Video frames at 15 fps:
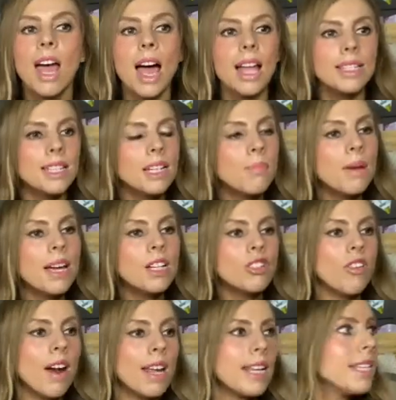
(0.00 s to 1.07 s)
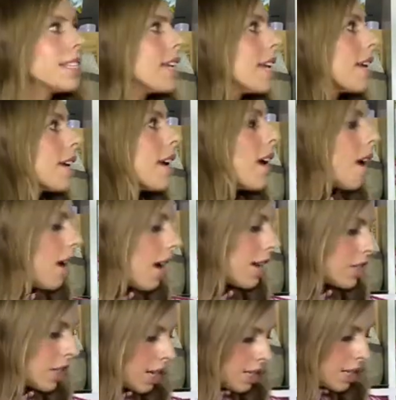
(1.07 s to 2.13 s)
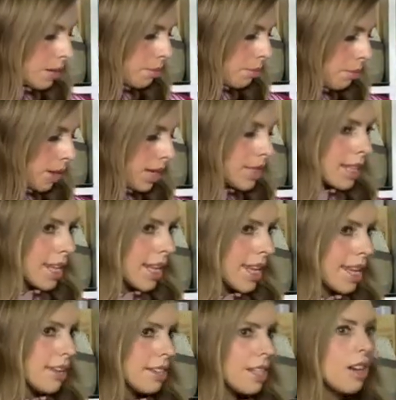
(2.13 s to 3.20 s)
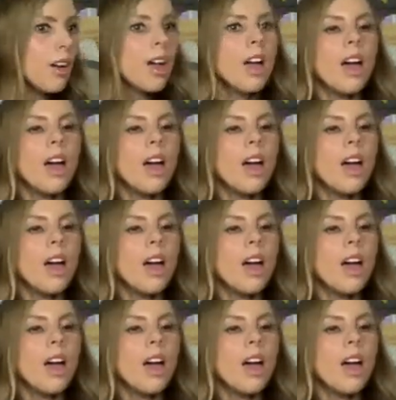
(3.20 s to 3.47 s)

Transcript: I did a bit of tracing. Actually, I didn't get it here, did I?